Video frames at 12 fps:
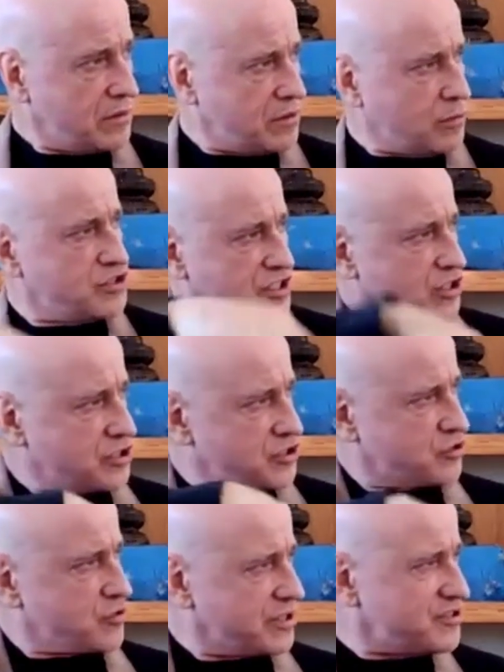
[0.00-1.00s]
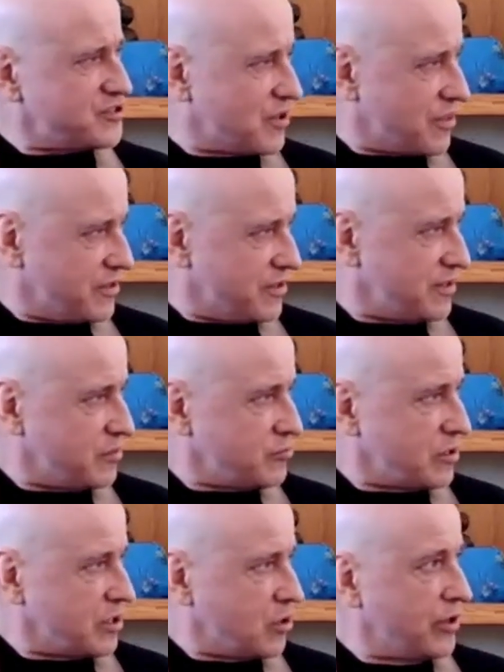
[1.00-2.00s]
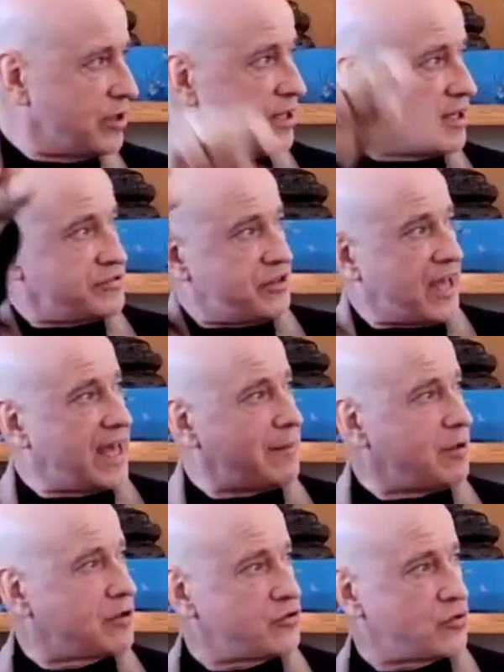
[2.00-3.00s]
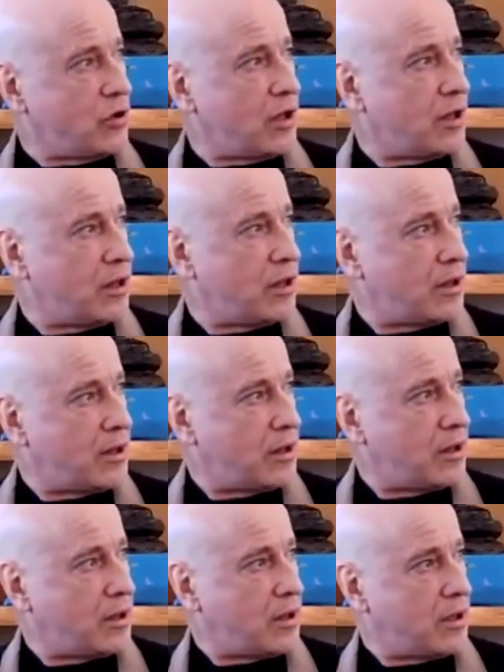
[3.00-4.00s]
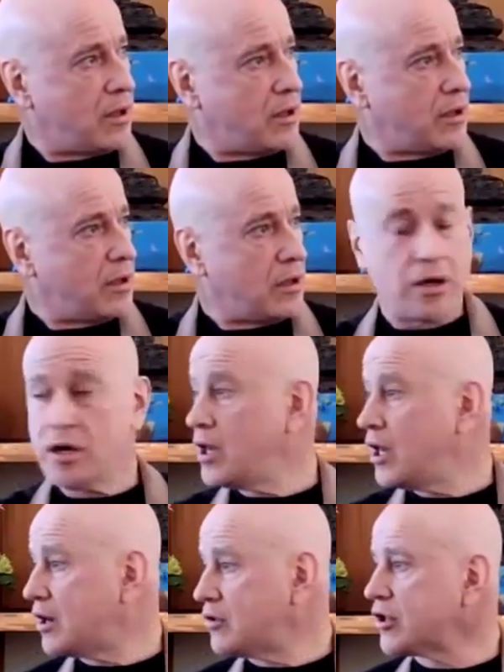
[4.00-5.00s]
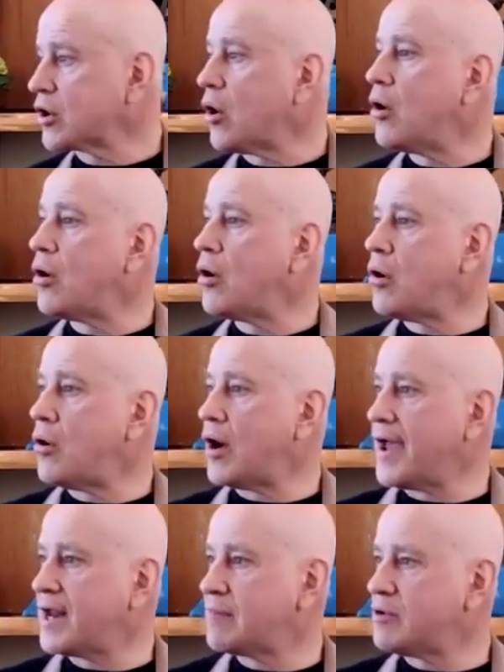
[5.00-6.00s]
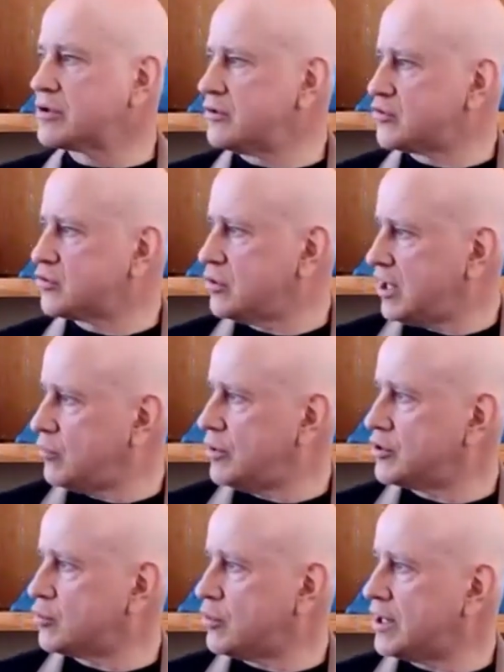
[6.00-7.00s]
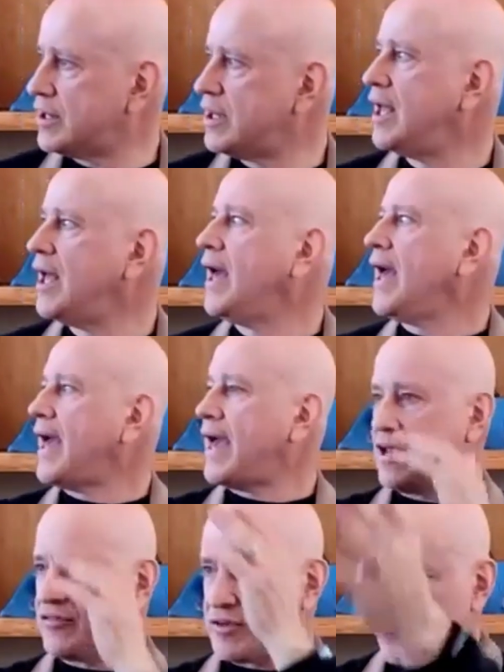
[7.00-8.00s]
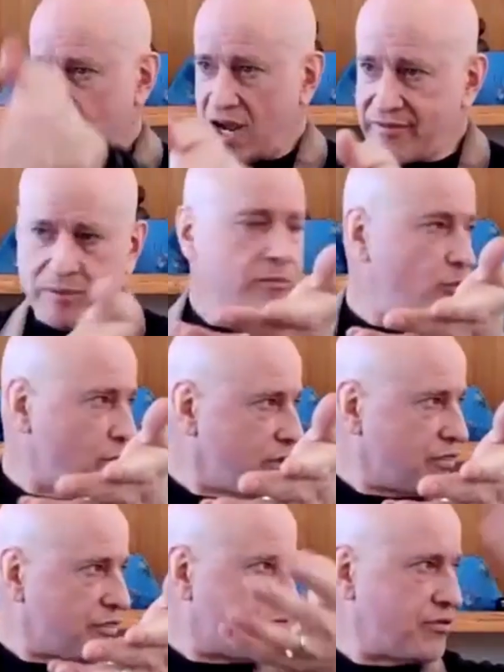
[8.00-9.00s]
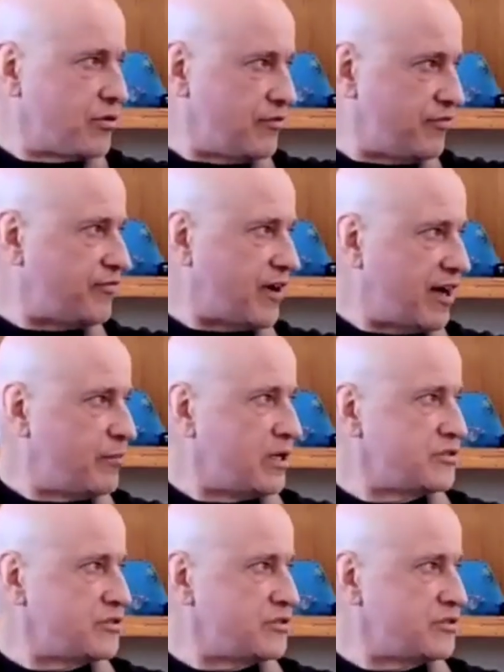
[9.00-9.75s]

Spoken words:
that was in the construction zone. I thought that seemed a little weird, and it said animal control. And I was like, oh, animal control. I wonder what. And as I'm driving, I'm going 35